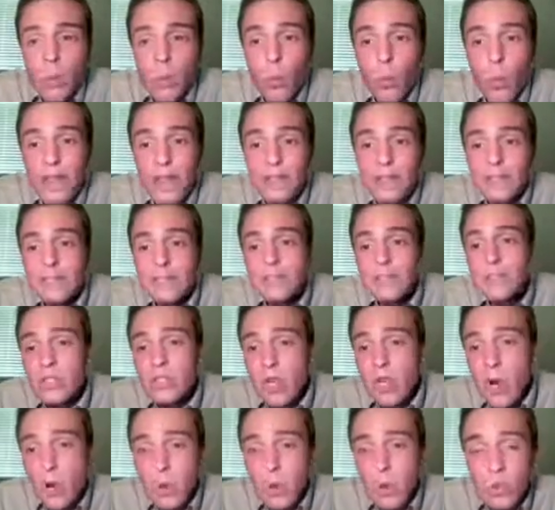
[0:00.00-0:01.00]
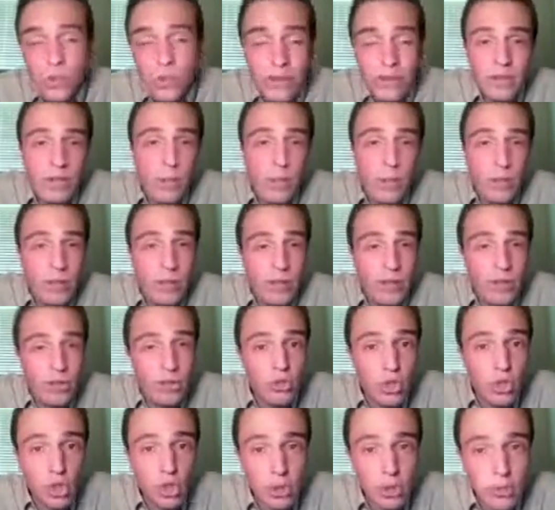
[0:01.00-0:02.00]
Wesley So, who ended up winning
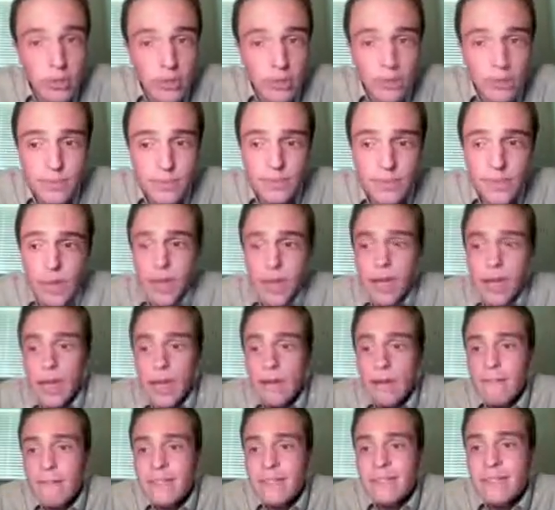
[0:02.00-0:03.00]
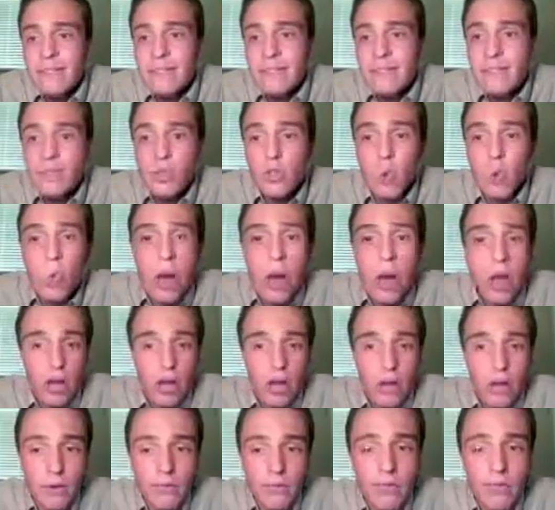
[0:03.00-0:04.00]
the tournament, and Veselin
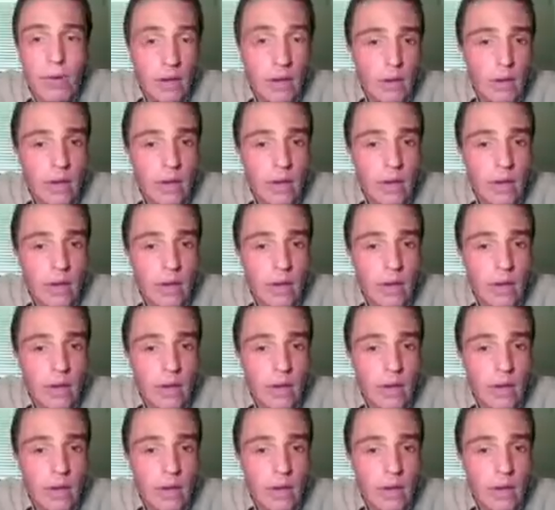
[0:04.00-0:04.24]
Topalov.